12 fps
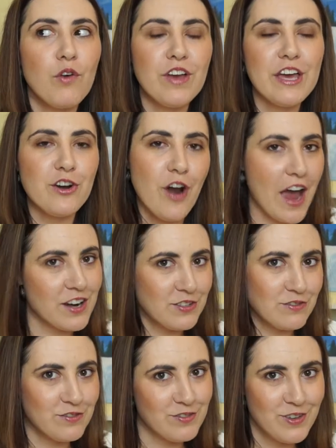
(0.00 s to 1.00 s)
of an
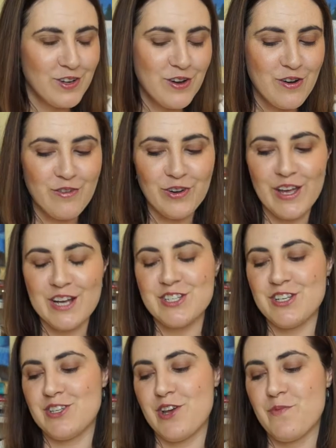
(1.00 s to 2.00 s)
interactive
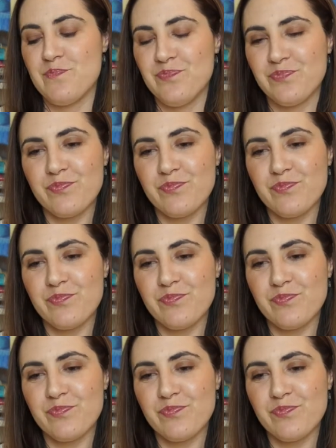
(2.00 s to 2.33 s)
relationship.